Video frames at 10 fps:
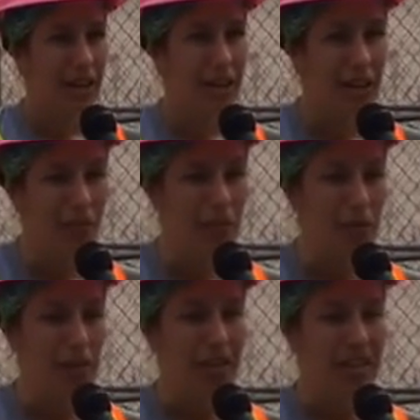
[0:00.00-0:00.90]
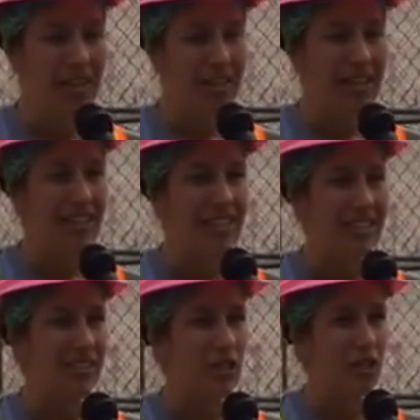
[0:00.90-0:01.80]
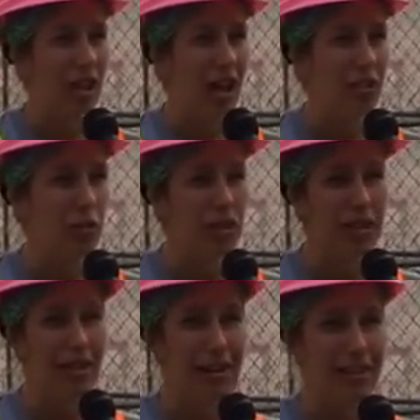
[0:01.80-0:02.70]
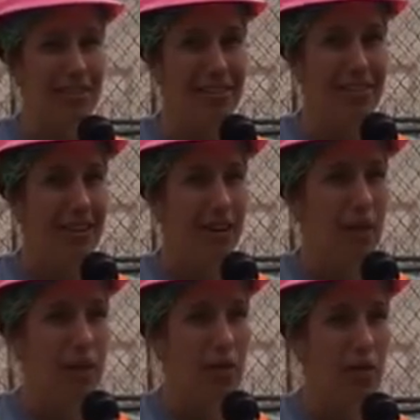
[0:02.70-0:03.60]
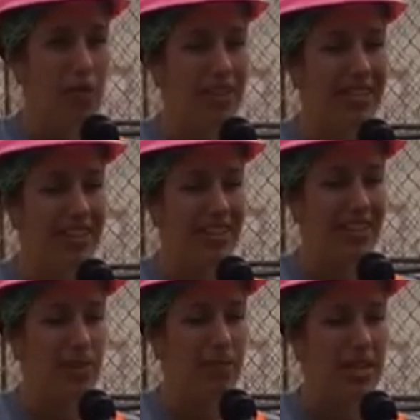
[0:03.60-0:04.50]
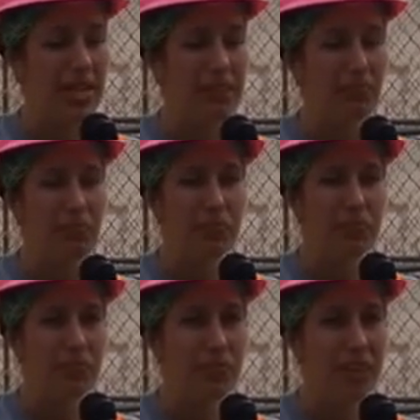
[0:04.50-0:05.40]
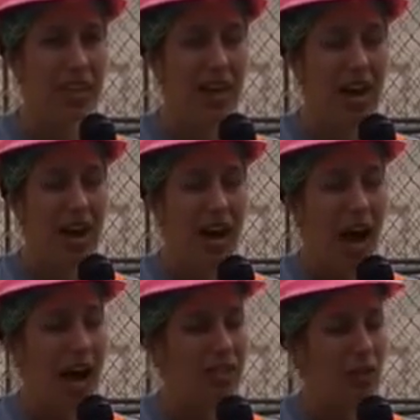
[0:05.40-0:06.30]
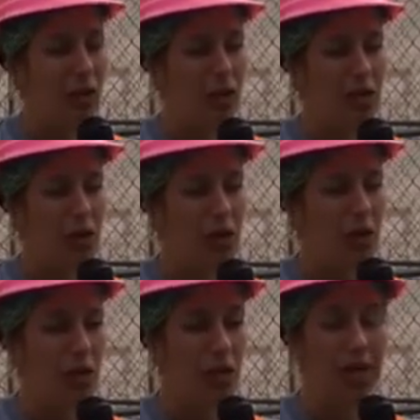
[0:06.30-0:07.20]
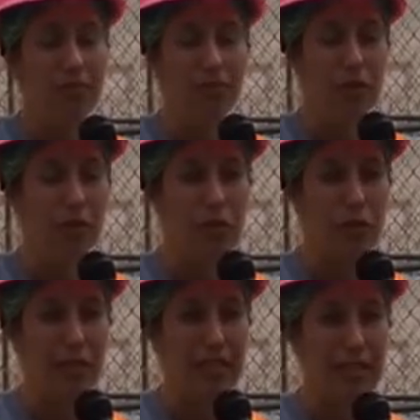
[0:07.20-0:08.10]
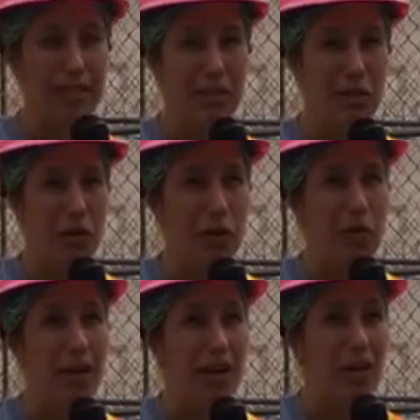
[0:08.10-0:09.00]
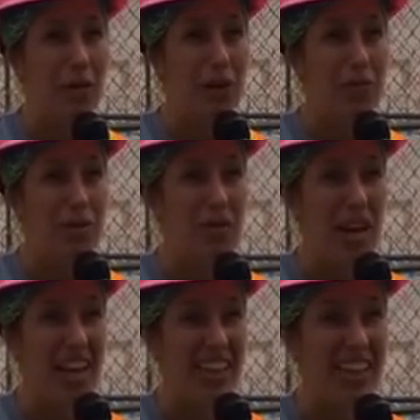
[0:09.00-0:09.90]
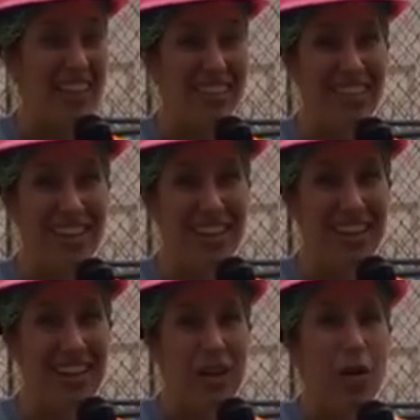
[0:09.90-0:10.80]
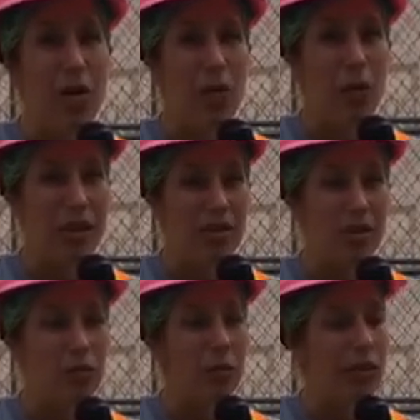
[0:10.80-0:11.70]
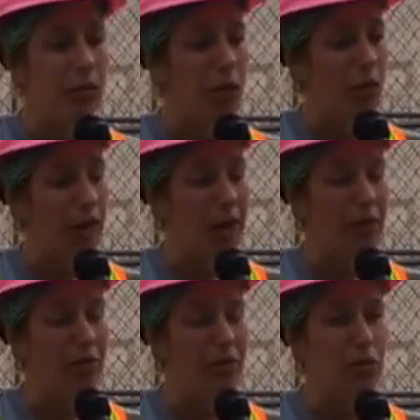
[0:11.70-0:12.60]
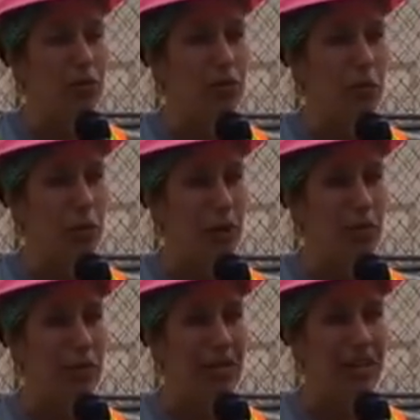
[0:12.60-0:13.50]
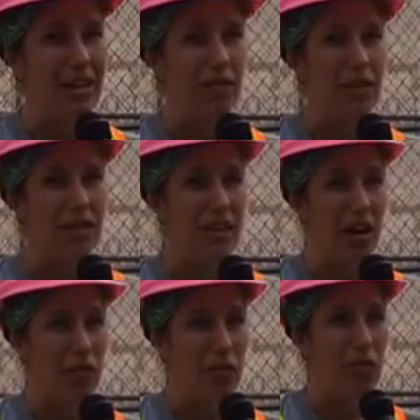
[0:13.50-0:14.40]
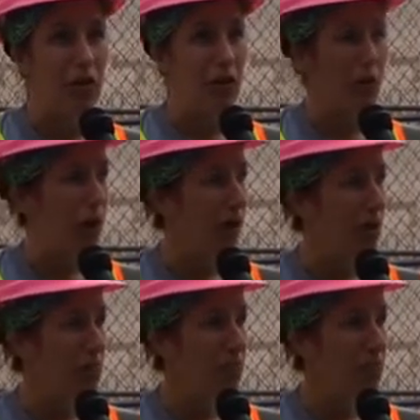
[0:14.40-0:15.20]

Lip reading: Good morning. It's July 28th. I'm here for the daily update. As you all know, well, those of you in San Antonio, we got quite a bit of rain last night, which we were able to scramble and get everything covered very well.